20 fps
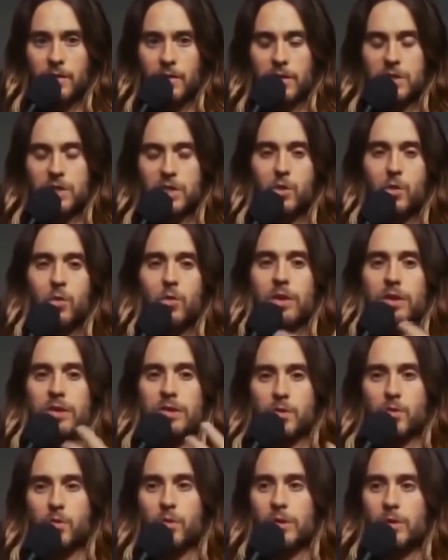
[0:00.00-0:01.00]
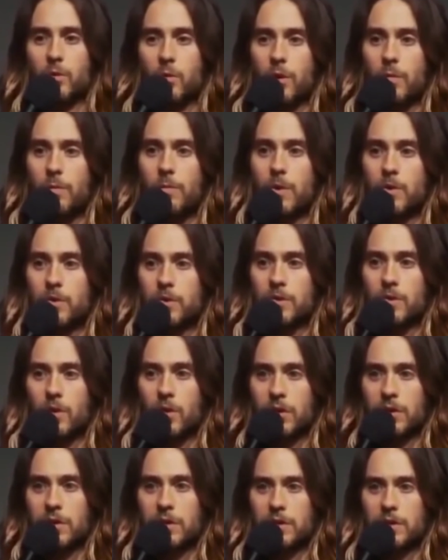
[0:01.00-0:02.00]
So the touring is really where
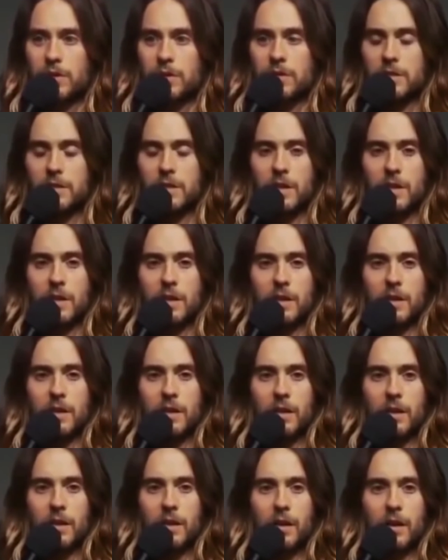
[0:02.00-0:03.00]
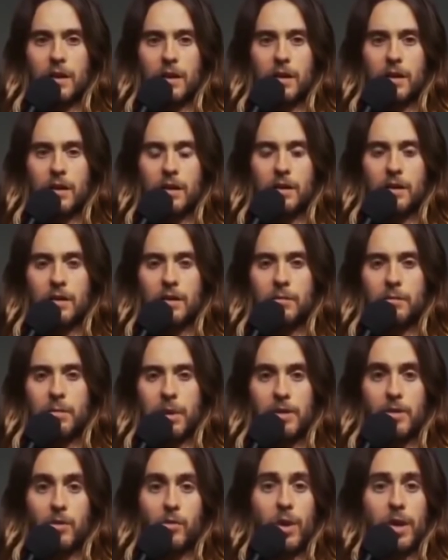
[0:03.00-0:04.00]
most artists uh,
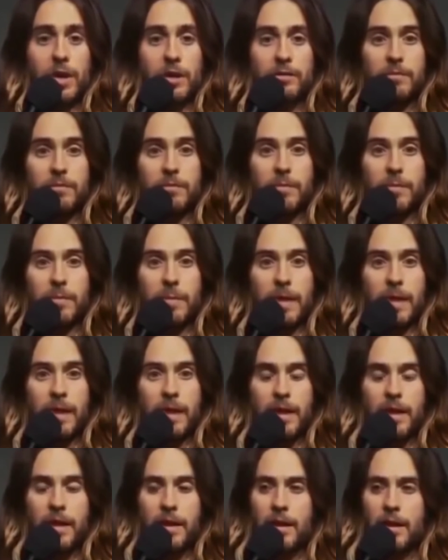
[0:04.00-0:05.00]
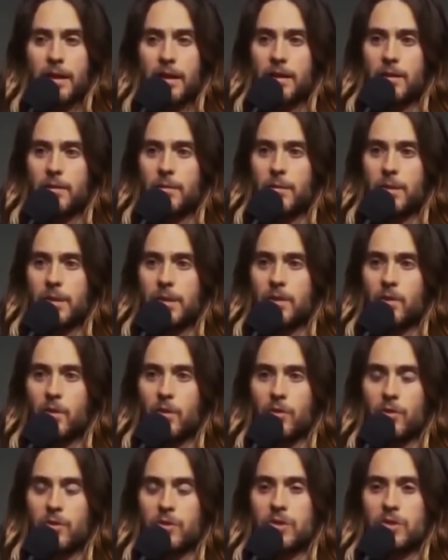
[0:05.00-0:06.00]
pay the rent. Um,
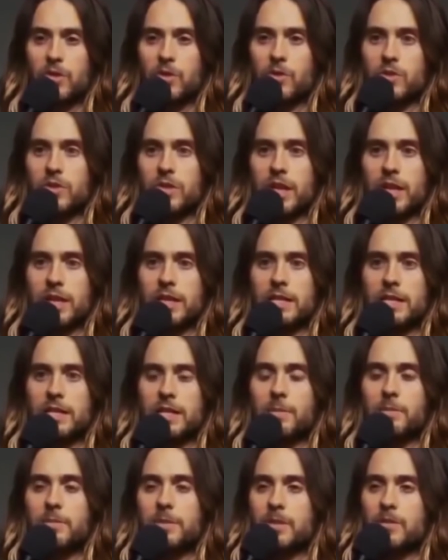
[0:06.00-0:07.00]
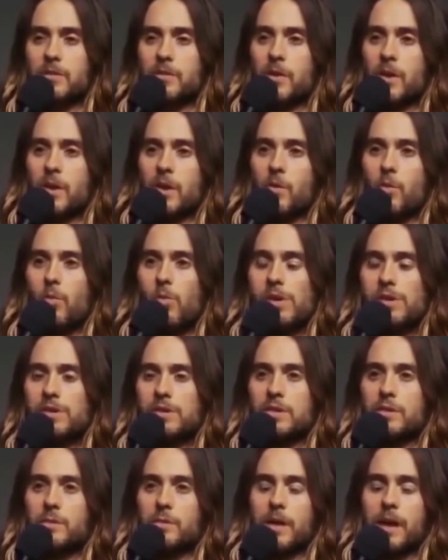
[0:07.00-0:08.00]
you know, there's there's an accepted
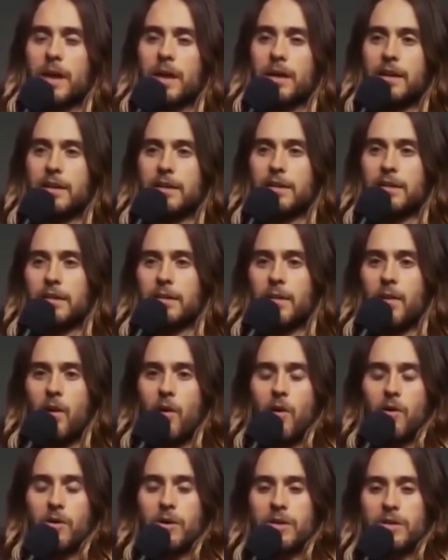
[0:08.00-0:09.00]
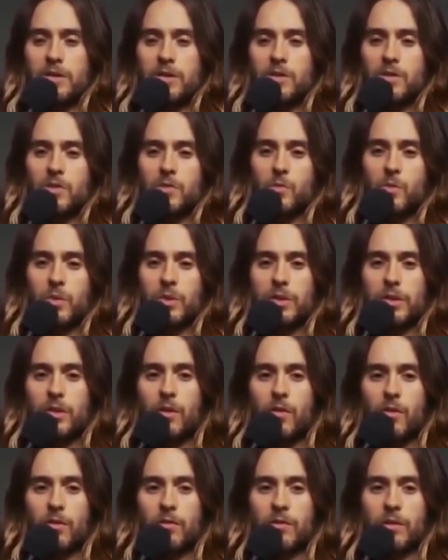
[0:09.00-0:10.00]
wisdom that artists
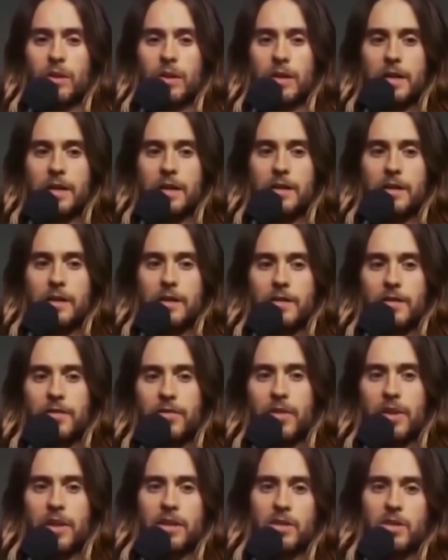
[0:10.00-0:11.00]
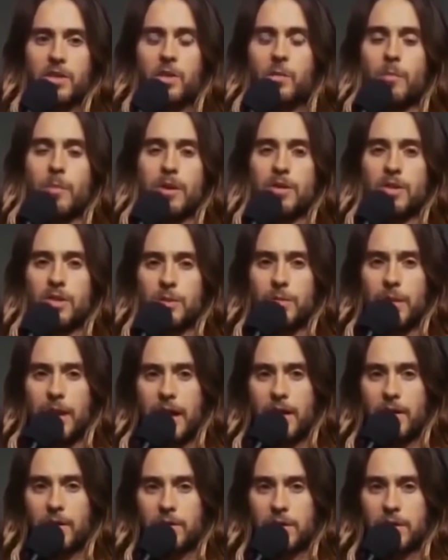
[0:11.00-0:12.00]
really don't think so much
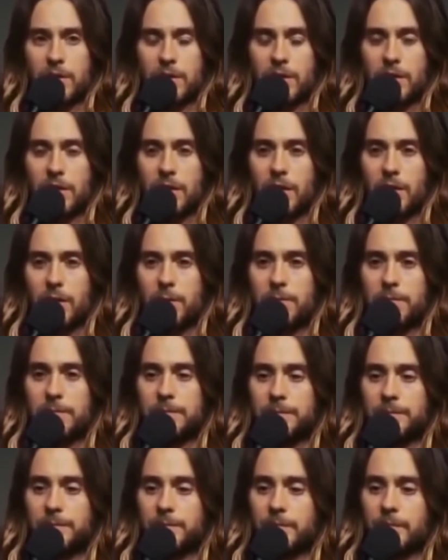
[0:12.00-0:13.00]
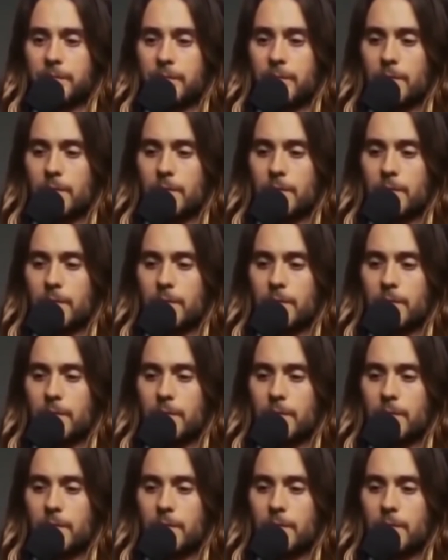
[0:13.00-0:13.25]
about um,